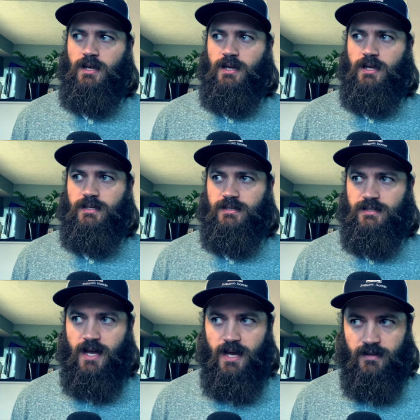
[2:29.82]

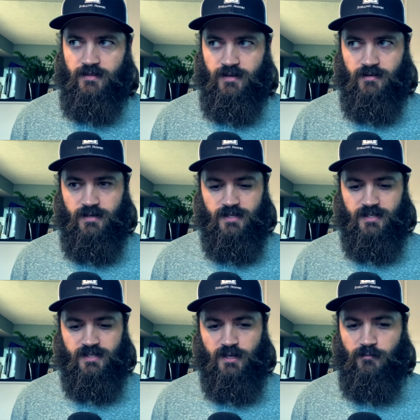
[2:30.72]
is that there
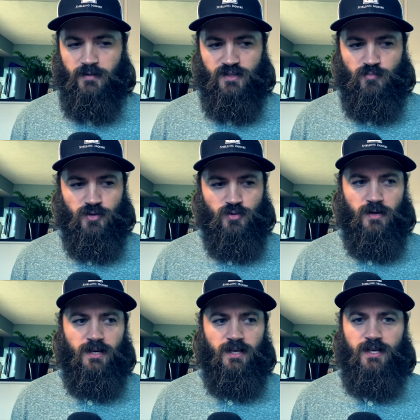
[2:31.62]
is a difference
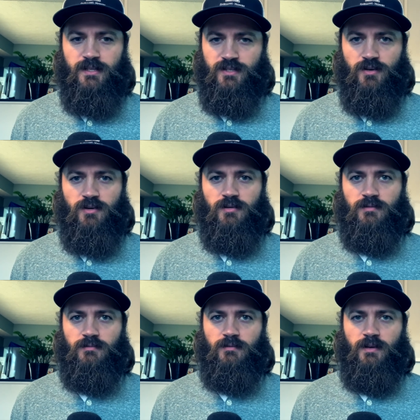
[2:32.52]
between a hit
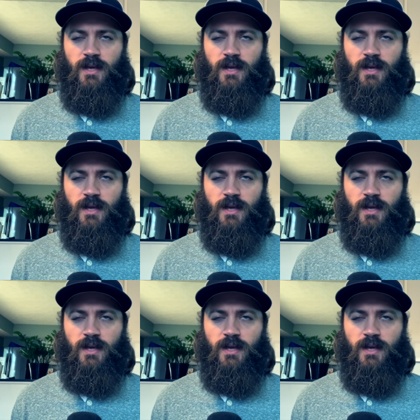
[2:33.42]
song